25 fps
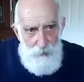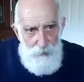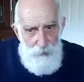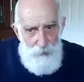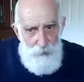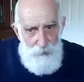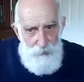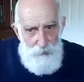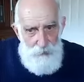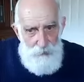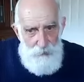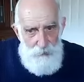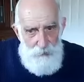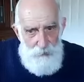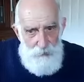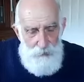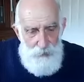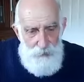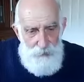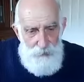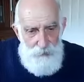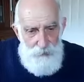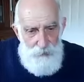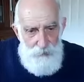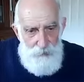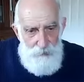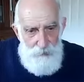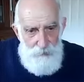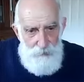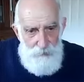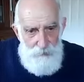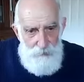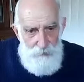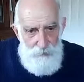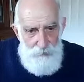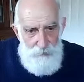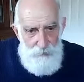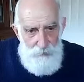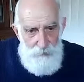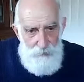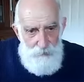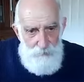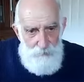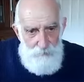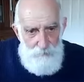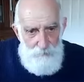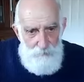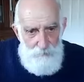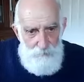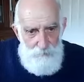and
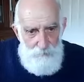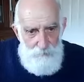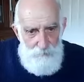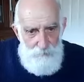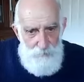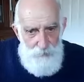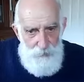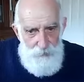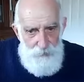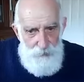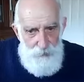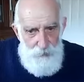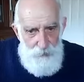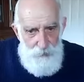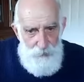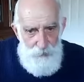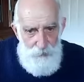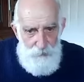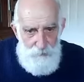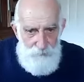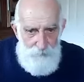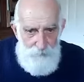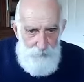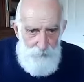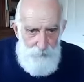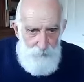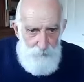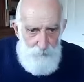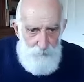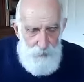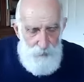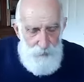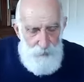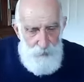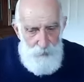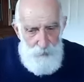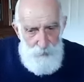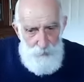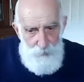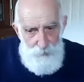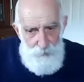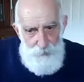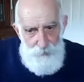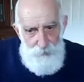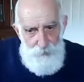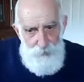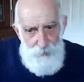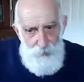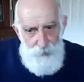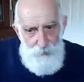as a gift to my
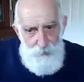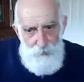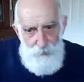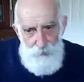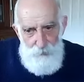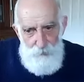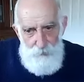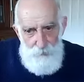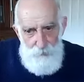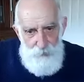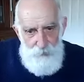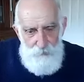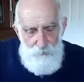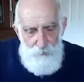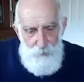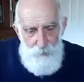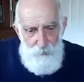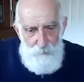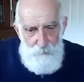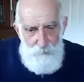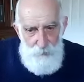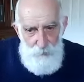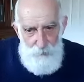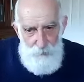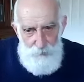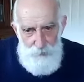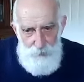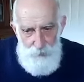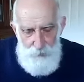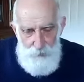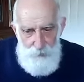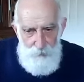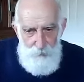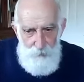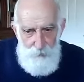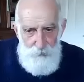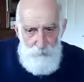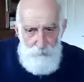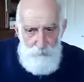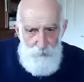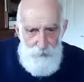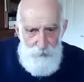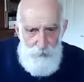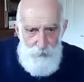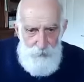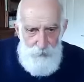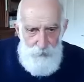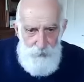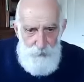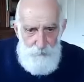host, I took one of my books. I took
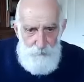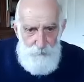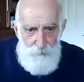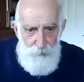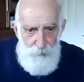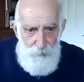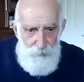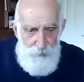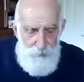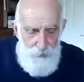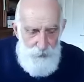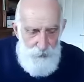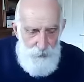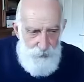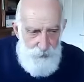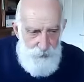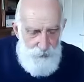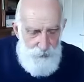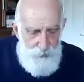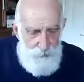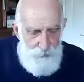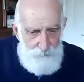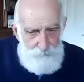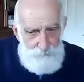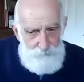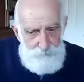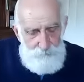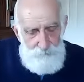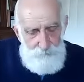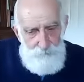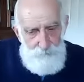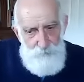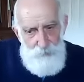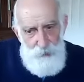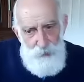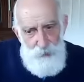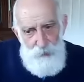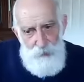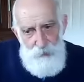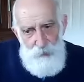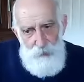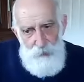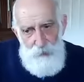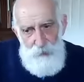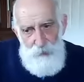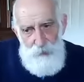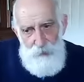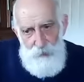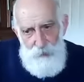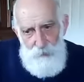Mystic Approaches,
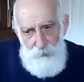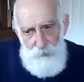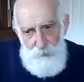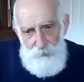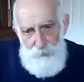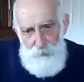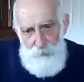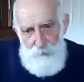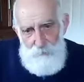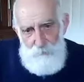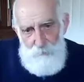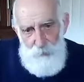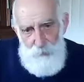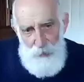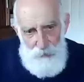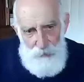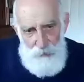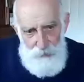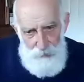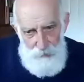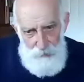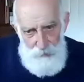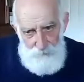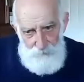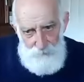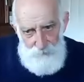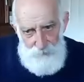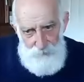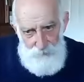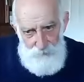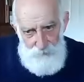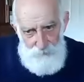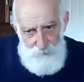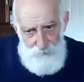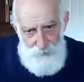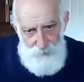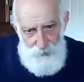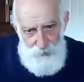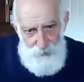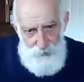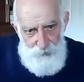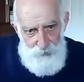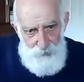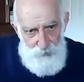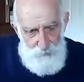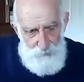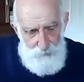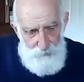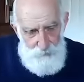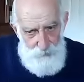and on the back cover of
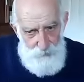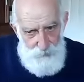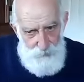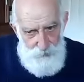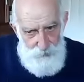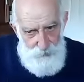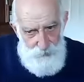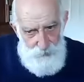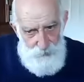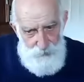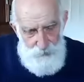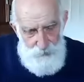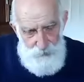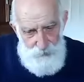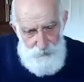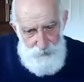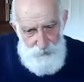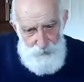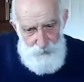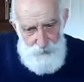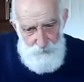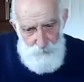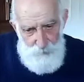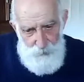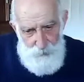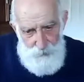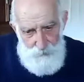Mystic Approaches,